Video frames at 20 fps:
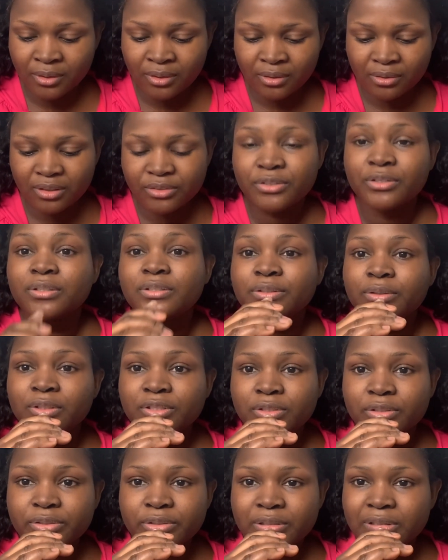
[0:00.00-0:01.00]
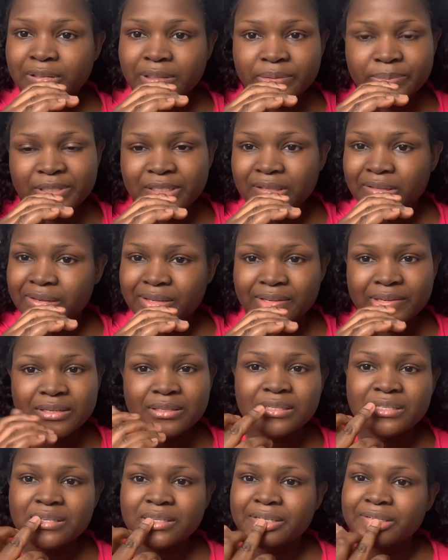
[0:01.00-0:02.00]
think it's good. So I just do this a little bit.
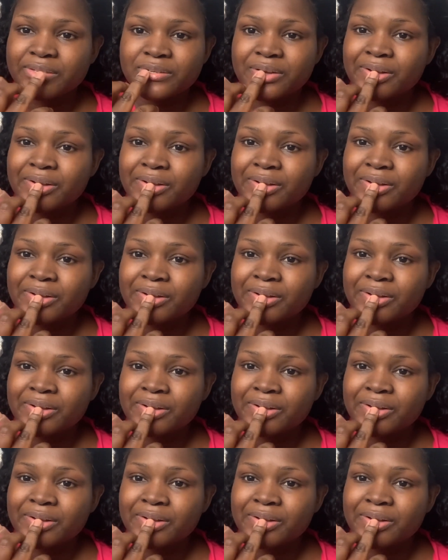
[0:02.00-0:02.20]
Just do it.